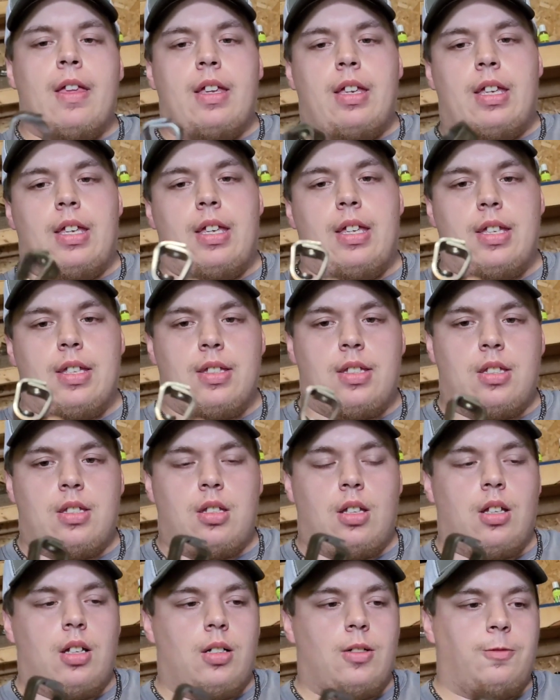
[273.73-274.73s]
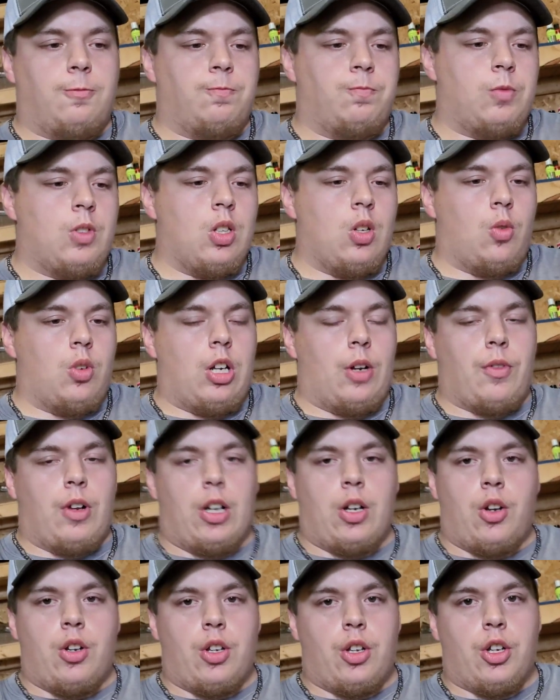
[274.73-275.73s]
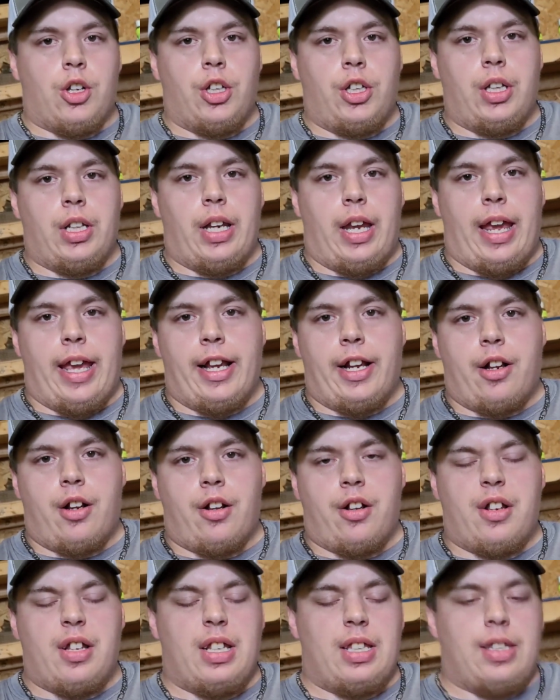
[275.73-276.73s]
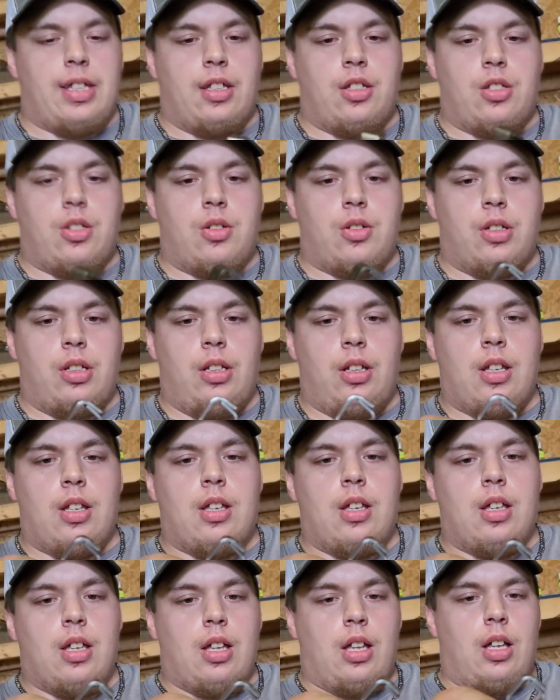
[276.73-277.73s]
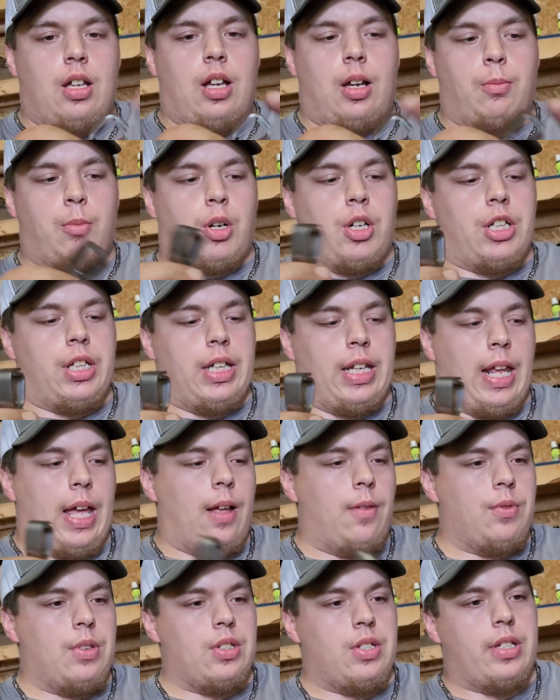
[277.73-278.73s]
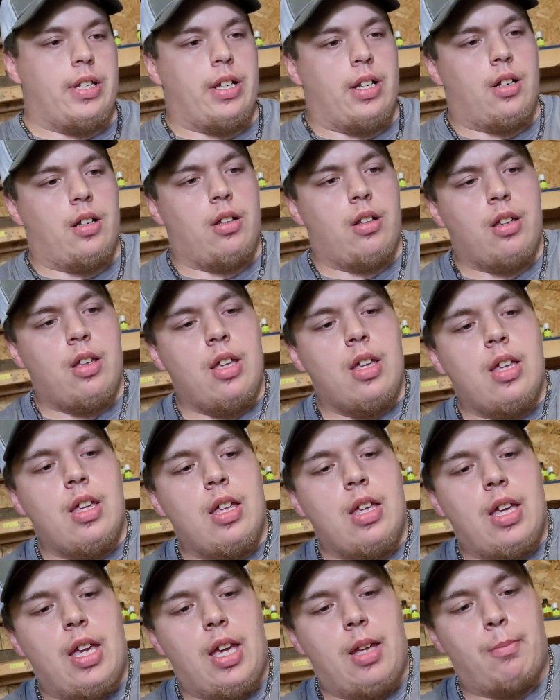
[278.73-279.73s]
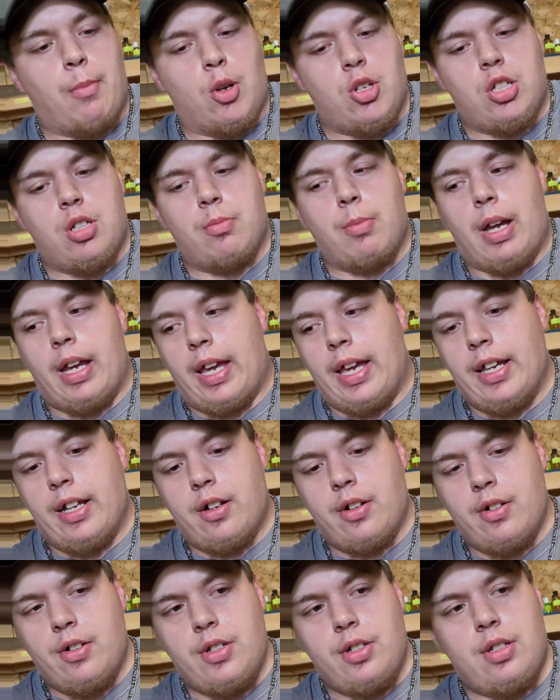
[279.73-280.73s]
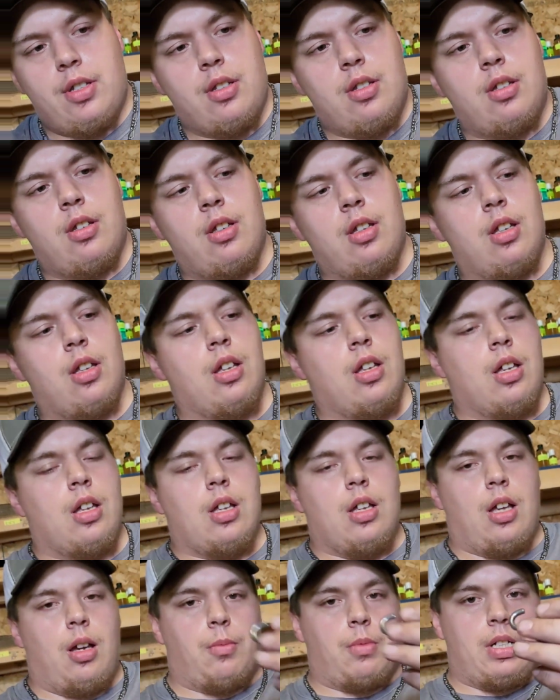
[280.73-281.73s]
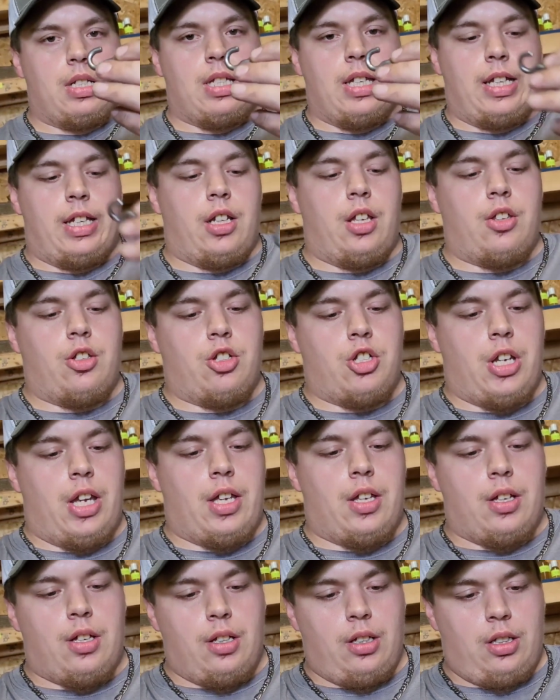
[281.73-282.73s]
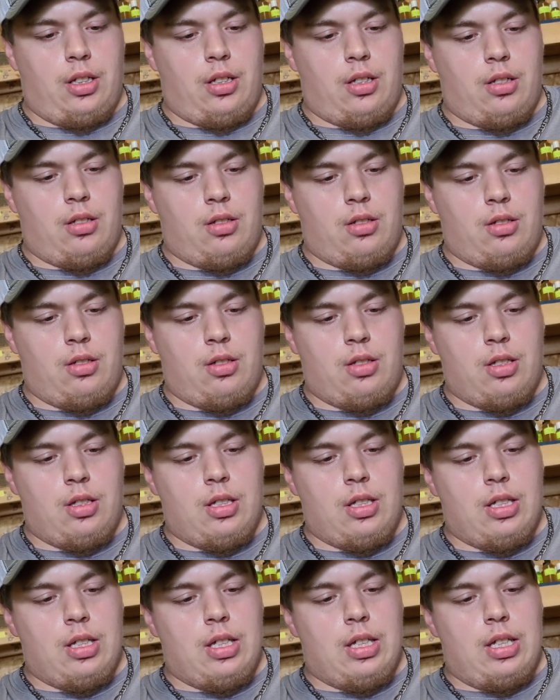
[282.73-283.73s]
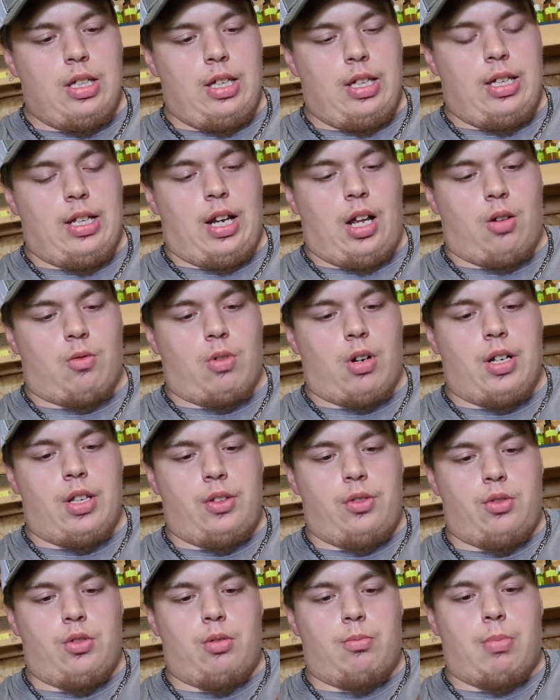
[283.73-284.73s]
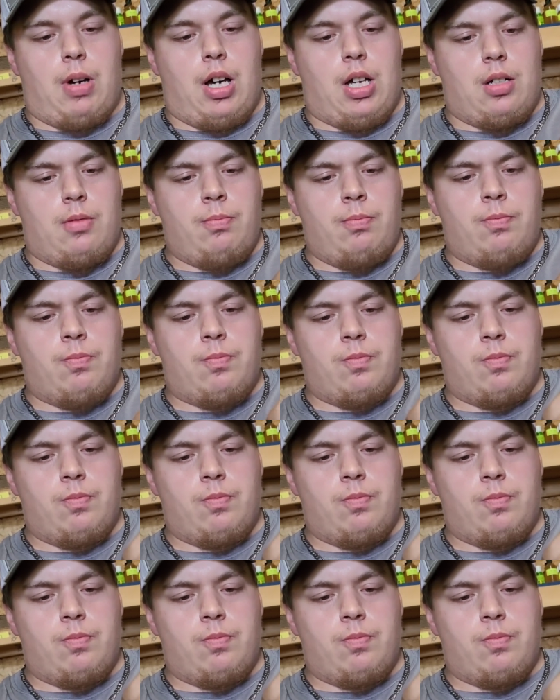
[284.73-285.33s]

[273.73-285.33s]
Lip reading: is whenever I go to hook an anchor or anything to it, I'm already going to have this here. And most of my anchors, I'm going to take another J-hook and I'll run it through the bottom.